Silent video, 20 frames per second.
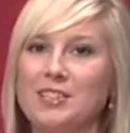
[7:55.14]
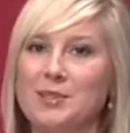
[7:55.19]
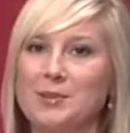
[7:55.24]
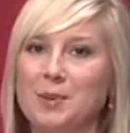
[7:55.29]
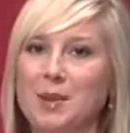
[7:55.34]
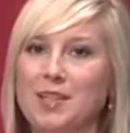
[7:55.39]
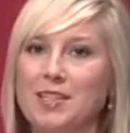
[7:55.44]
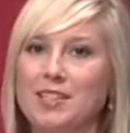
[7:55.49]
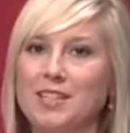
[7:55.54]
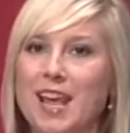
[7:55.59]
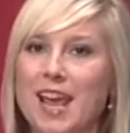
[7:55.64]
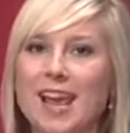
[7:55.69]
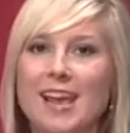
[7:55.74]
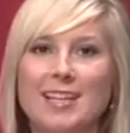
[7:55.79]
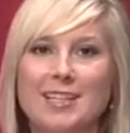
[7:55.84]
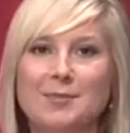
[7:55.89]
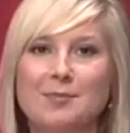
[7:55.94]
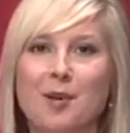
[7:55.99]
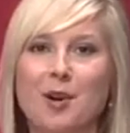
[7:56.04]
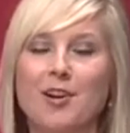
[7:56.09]
this Wednesday
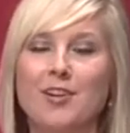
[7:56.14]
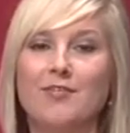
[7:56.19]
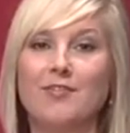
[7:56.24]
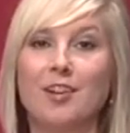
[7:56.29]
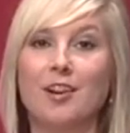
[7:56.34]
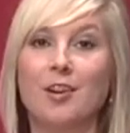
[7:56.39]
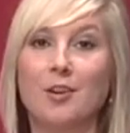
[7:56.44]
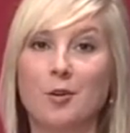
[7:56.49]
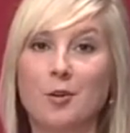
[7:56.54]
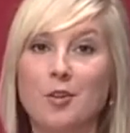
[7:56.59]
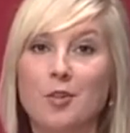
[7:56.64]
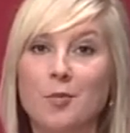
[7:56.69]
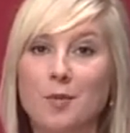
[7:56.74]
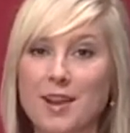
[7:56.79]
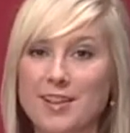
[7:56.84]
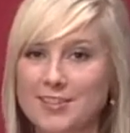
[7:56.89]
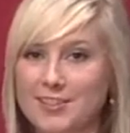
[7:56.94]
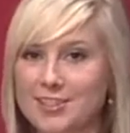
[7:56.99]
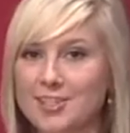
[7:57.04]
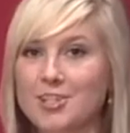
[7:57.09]
as part of their
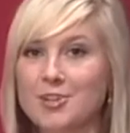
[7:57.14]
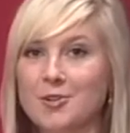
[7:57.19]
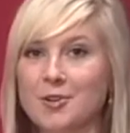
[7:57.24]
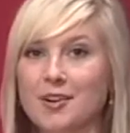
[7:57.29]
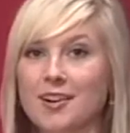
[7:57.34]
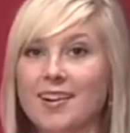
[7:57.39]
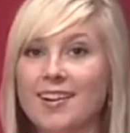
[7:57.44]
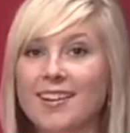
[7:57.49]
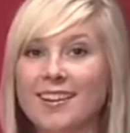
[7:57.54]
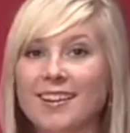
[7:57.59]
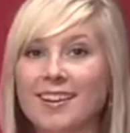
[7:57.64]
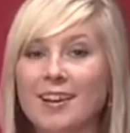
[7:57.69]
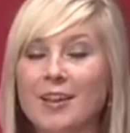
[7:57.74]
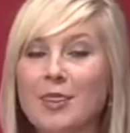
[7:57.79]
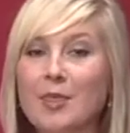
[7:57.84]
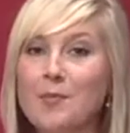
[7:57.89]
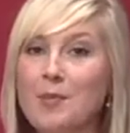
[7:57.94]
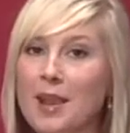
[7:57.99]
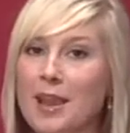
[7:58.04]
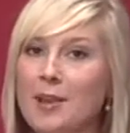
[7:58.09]
Northwest tour.
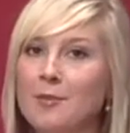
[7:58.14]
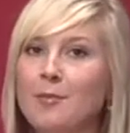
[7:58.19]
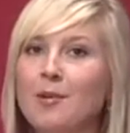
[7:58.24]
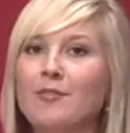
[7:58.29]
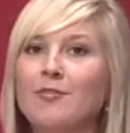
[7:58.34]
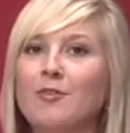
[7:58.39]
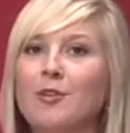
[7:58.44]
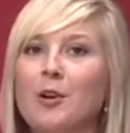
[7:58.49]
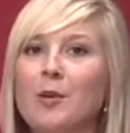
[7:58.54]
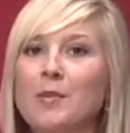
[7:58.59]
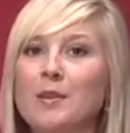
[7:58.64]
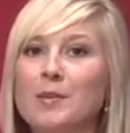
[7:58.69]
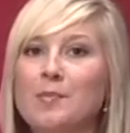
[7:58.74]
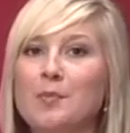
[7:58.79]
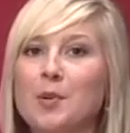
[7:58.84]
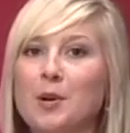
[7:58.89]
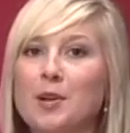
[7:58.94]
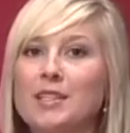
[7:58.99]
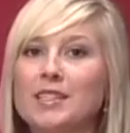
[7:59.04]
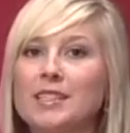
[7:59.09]
The band performed in
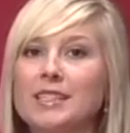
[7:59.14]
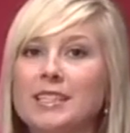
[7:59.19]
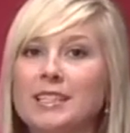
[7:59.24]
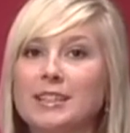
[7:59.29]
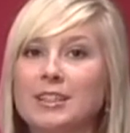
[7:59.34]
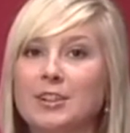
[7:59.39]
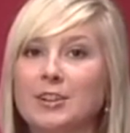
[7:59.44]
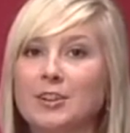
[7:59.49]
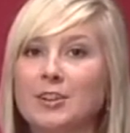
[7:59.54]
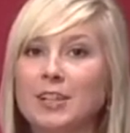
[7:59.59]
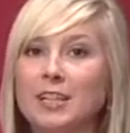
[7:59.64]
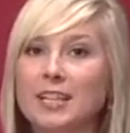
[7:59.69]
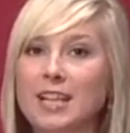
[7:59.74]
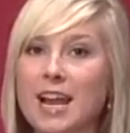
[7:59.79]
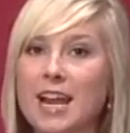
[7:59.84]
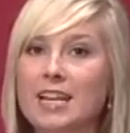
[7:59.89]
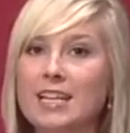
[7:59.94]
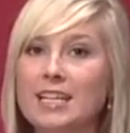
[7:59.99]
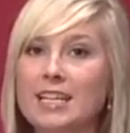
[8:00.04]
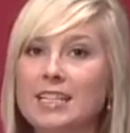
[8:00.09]
Boise in the early
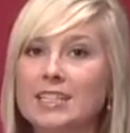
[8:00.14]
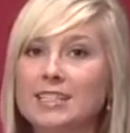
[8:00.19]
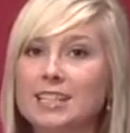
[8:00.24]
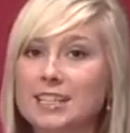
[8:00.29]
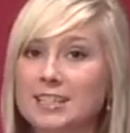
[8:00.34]
90s,